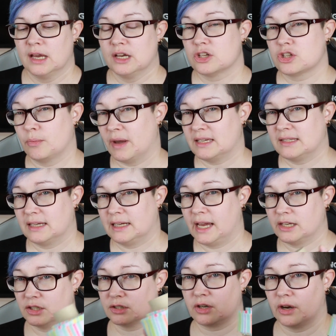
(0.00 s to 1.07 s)
So basically
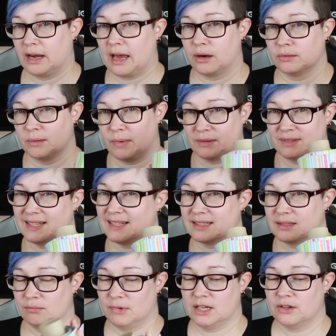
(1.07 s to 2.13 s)
I just cut out about
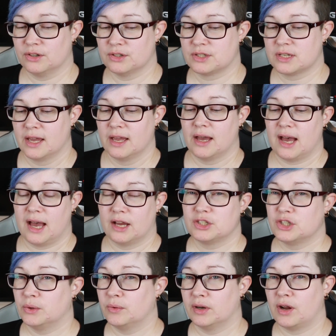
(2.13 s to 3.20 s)
6 meters,
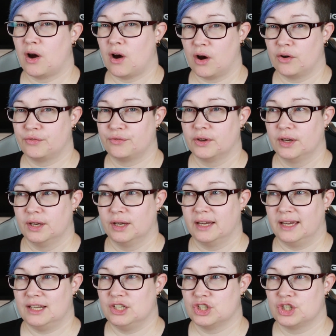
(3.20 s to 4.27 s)
2.5
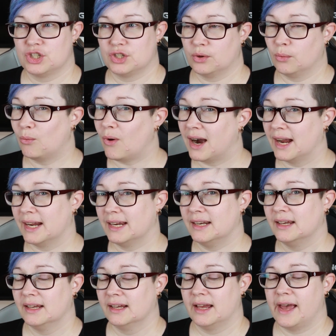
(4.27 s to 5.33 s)
inch
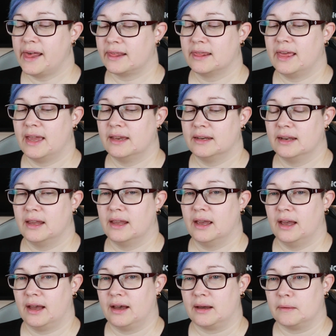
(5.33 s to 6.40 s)
wide, and then
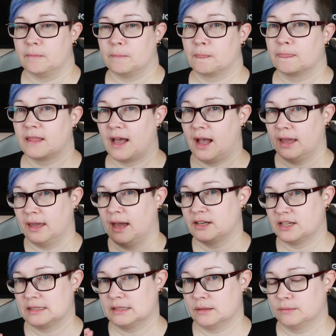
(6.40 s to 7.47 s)
I
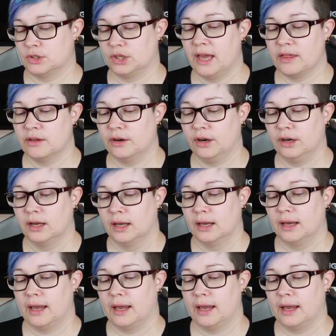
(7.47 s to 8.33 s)
attached them together.